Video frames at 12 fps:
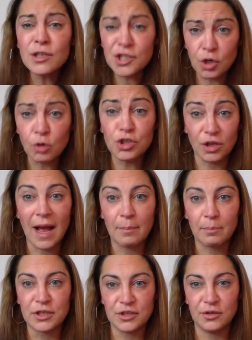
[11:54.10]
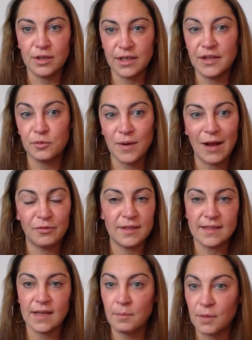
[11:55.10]
social opportunity throughout the
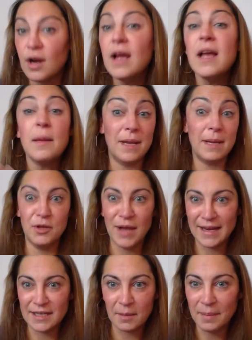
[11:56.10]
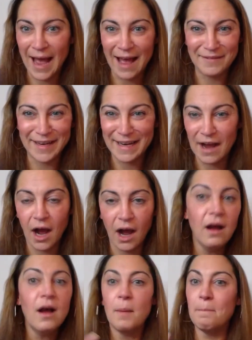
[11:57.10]
summer. Maybe you end up having
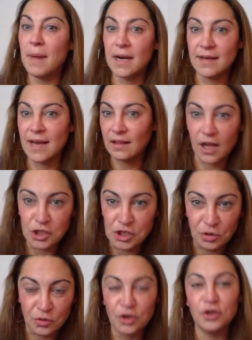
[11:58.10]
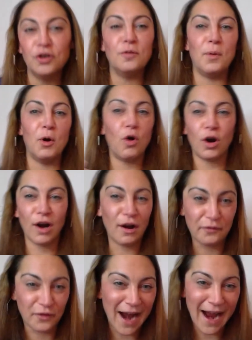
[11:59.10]
a Monday lunch group or a
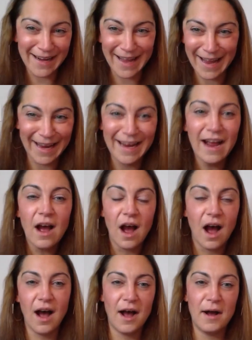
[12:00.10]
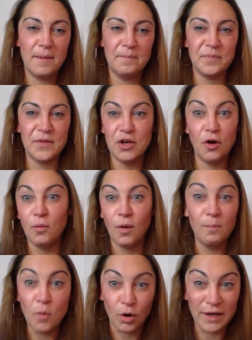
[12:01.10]
Friday,
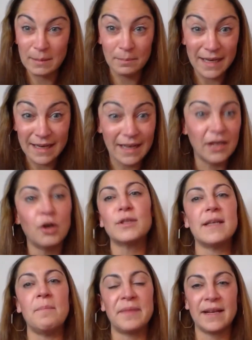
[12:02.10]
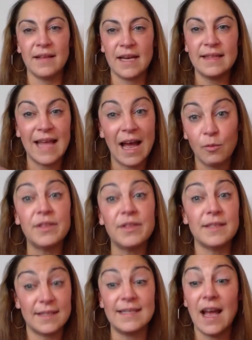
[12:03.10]
morning meeting or something like that with a
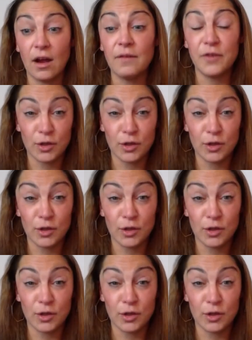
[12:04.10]
set